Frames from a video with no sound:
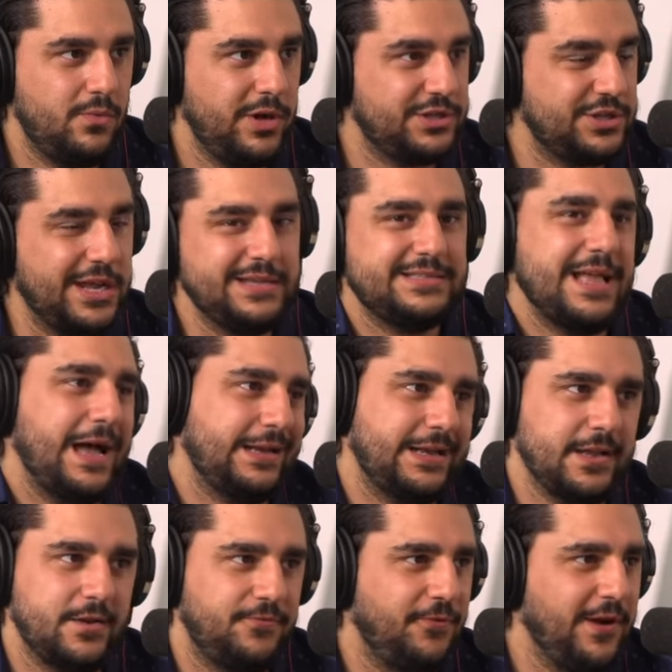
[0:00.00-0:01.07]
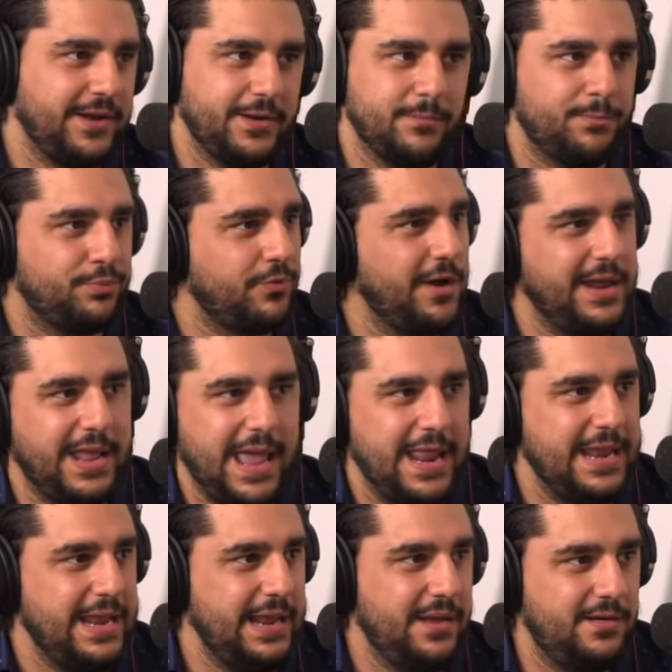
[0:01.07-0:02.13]
which is not going to fucking break
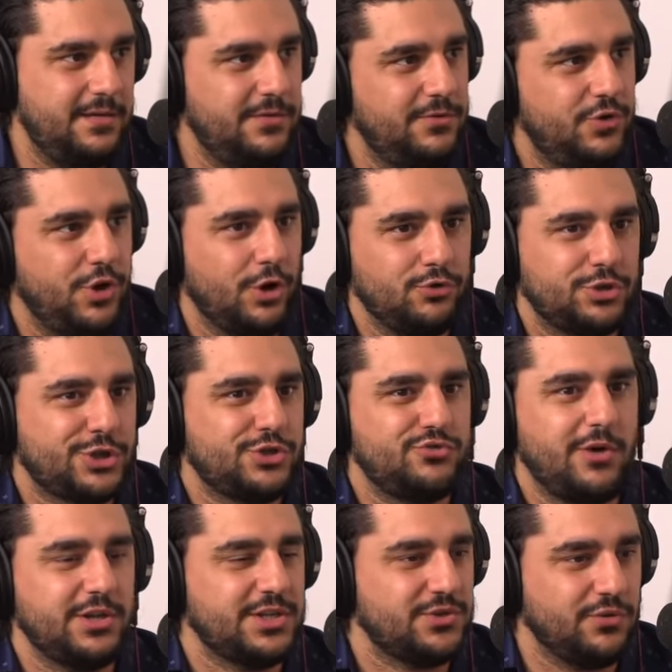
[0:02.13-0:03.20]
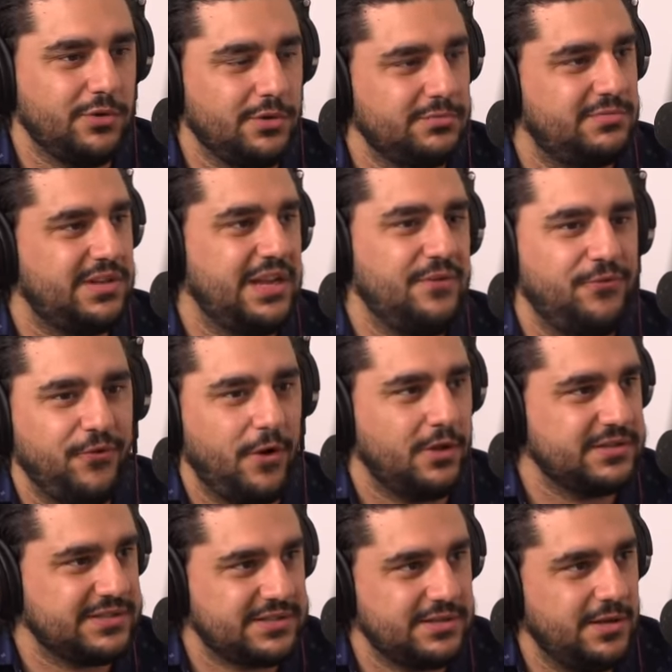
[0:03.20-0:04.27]
any you know, structural
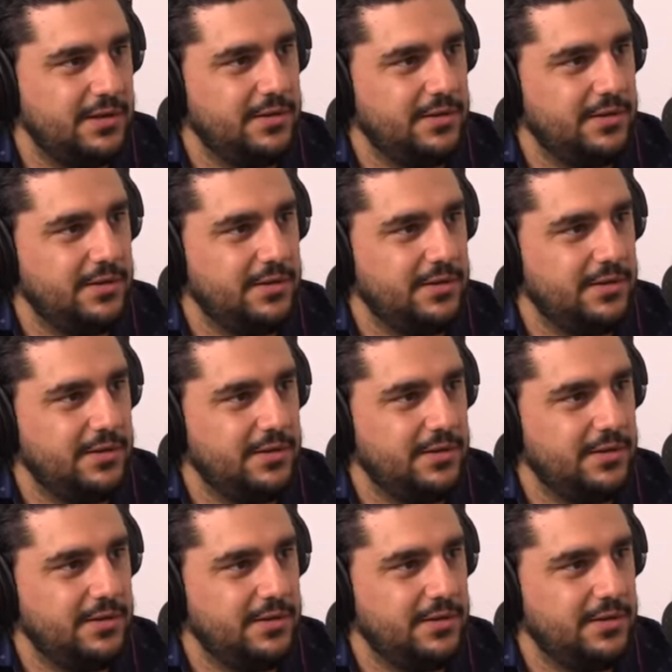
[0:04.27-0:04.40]
defaults.